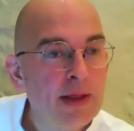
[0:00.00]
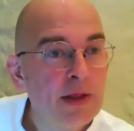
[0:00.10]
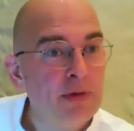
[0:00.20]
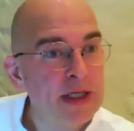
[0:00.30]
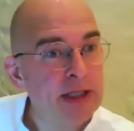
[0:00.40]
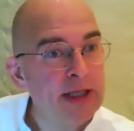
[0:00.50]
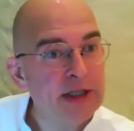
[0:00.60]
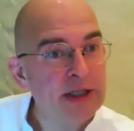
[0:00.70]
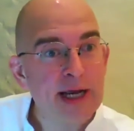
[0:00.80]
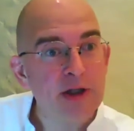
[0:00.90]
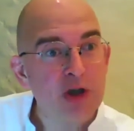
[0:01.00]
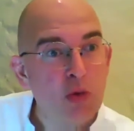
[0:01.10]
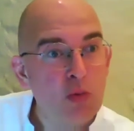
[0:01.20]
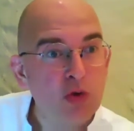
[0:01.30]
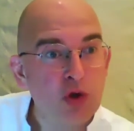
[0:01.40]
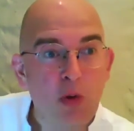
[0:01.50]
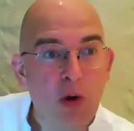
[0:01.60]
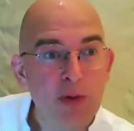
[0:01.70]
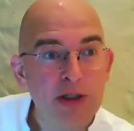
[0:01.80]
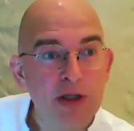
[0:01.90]
the reason they're saying don't do
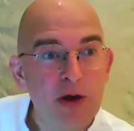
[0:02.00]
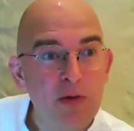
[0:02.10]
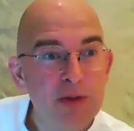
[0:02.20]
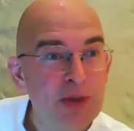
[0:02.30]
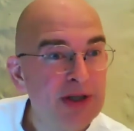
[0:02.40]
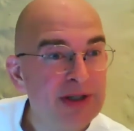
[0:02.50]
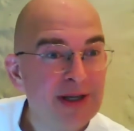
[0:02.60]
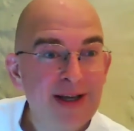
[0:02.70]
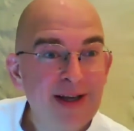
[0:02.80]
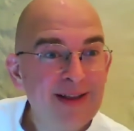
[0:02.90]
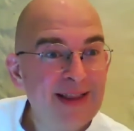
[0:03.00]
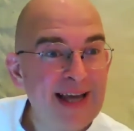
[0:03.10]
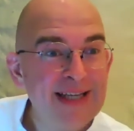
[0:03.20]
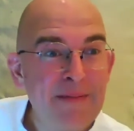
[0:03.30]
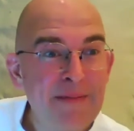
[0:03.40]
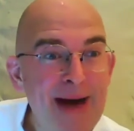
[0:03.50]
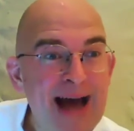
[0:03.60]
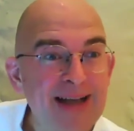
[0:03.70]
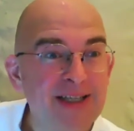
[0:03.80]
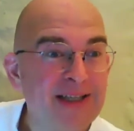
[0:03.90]
what we do is because they'd
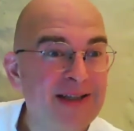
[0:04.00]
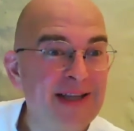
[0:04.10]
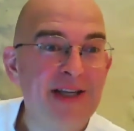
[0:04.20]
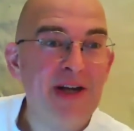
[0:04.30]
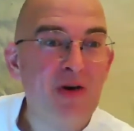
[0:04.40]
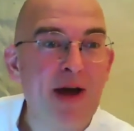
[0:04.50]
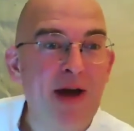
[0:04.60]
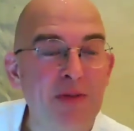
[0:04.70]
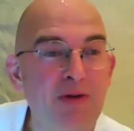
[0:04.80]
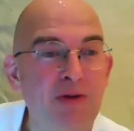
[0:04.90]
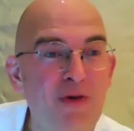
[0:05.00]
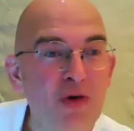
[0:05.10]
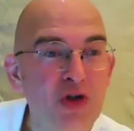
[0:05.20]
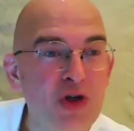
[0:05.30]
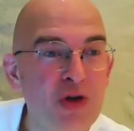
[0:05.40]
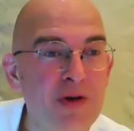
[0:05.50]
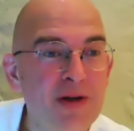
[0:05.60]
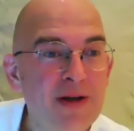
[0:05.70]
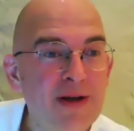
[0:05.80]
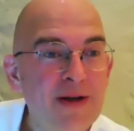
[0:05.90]
amassed this incredible fortune.
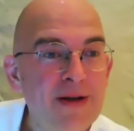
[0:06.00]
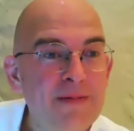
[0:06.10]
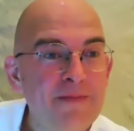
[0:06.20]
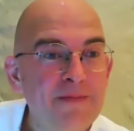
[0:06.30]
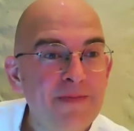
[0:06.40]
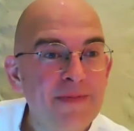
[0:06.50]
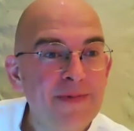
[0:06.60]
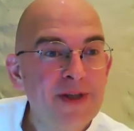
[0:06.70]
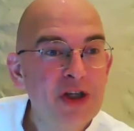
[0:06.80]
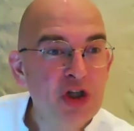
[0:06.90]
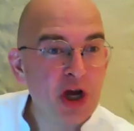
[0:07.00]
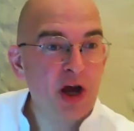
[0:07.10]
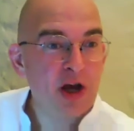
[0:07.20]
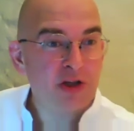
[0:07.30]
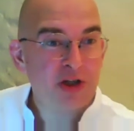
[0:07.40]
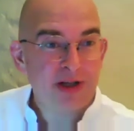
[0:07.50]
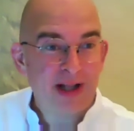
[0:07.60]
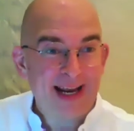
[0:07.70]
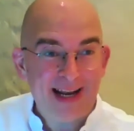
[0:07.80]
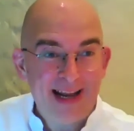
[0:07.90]
The church
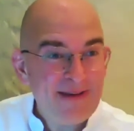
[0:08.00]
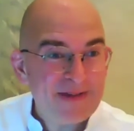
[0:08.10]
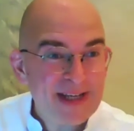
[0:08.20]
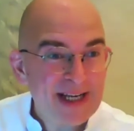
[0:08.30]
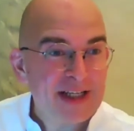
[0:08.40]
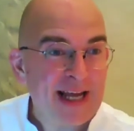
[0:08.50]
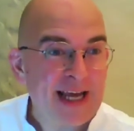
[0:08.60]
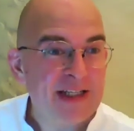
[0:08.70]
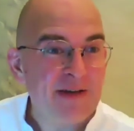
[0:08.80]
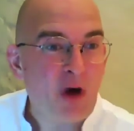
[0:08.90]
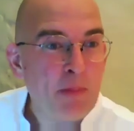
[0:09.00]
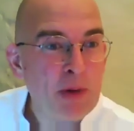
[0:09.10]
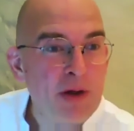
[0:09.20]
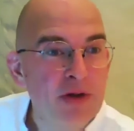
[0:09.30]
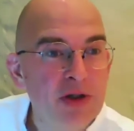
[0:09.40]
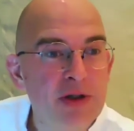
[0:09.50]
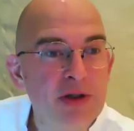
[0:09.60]
lived in a state of opulence.